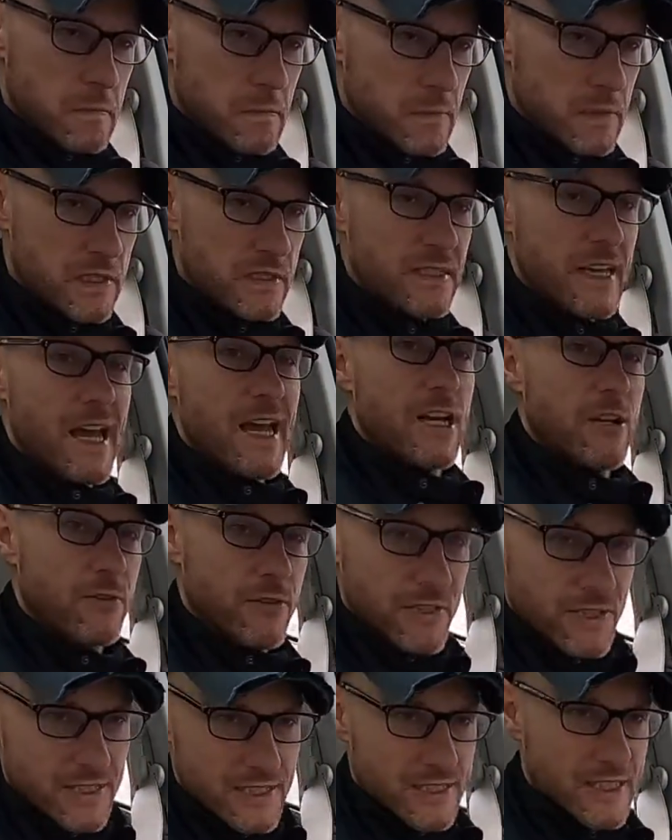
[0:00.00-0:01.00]

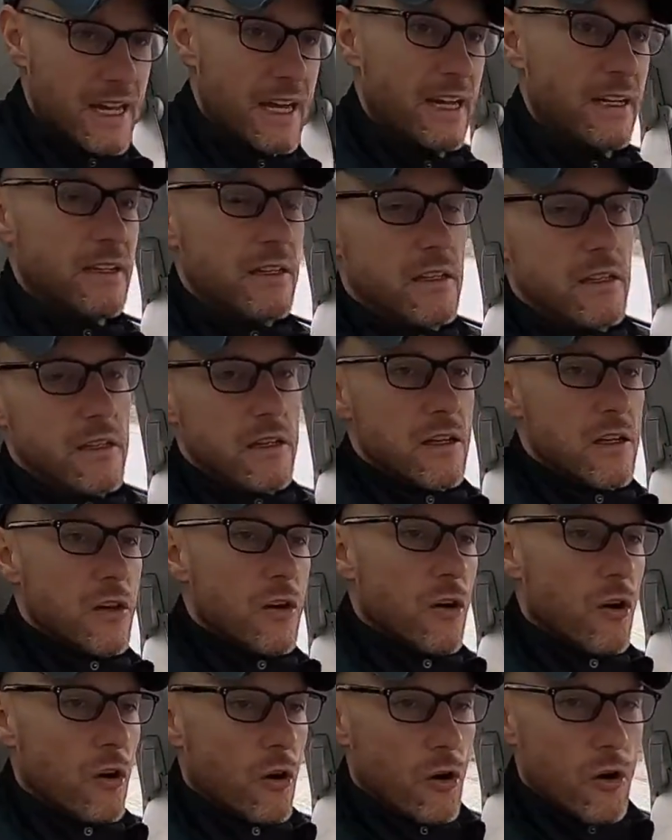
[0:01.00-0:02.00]
staggering stat.
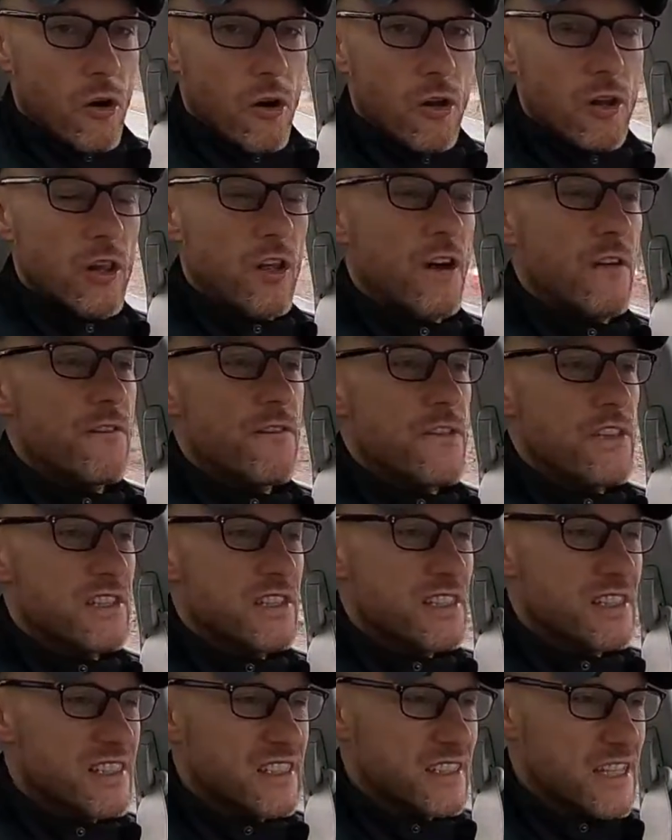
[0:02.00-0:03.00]
All of the
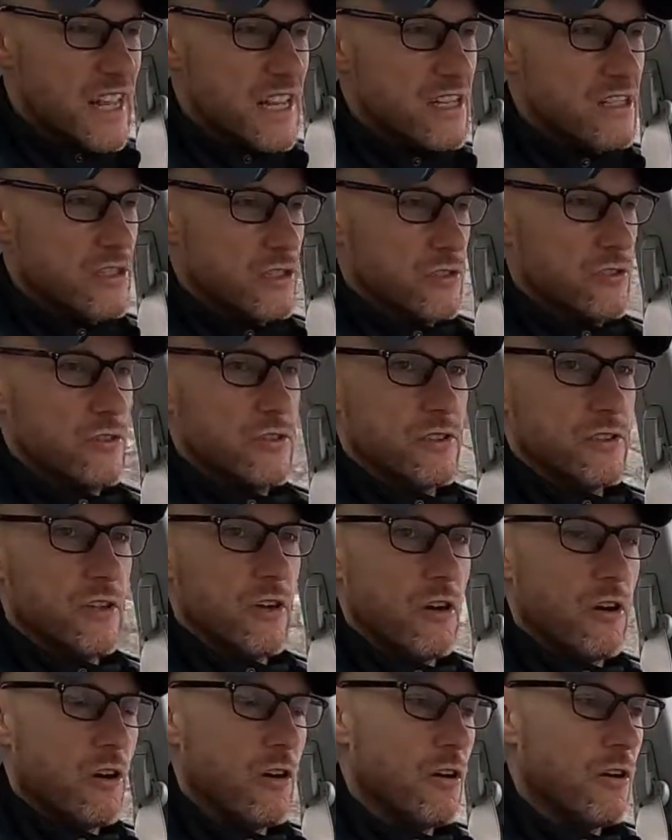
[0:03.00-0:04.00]
sensors
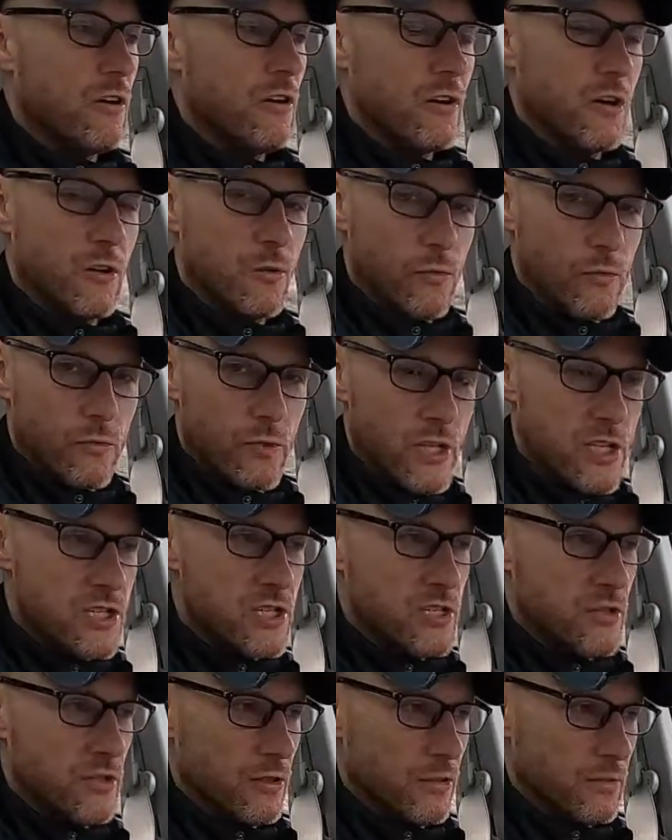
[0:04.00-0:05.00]
are
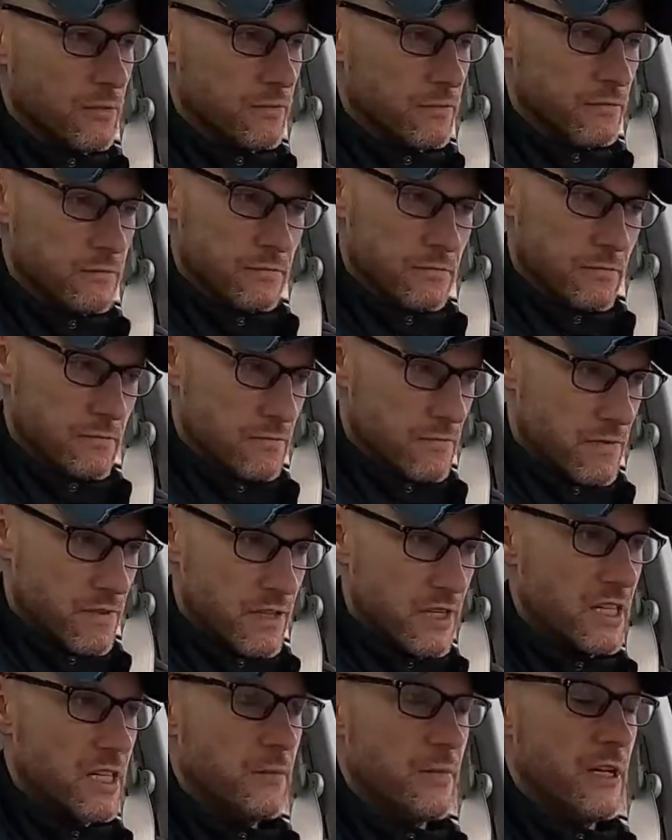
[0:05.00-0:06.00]
original.
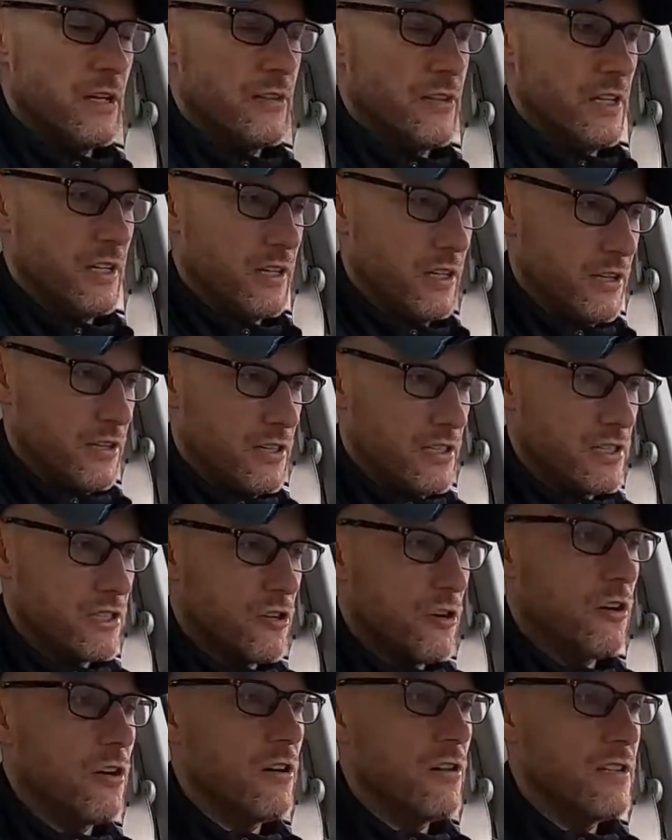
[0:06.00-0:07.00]
Think about that. Now, this
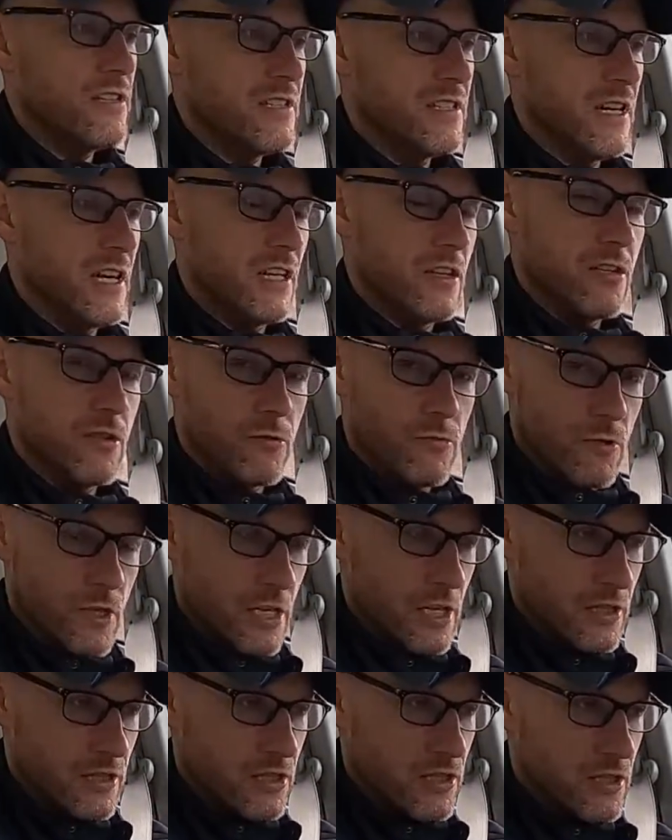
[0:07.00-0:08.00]
car is not
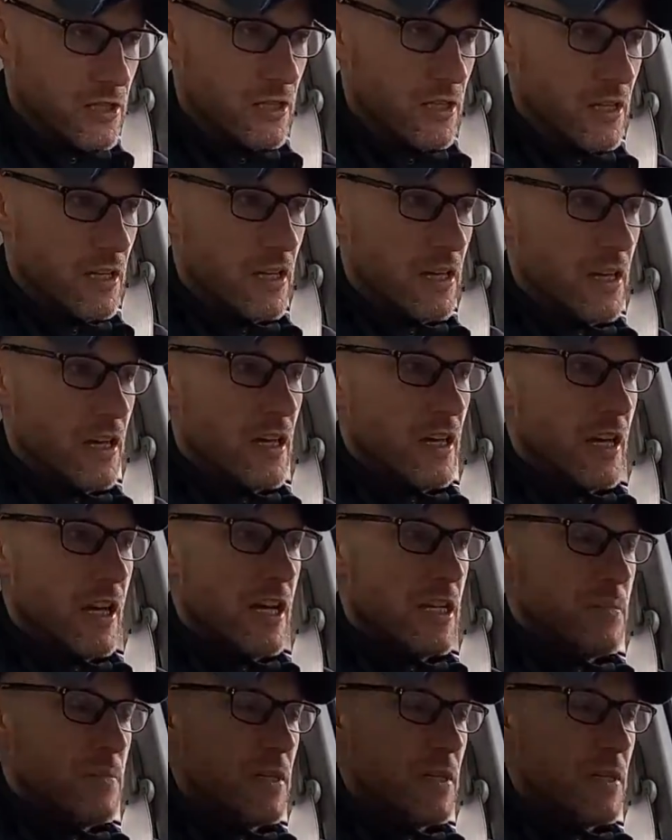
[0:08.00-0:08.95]
garaged. It's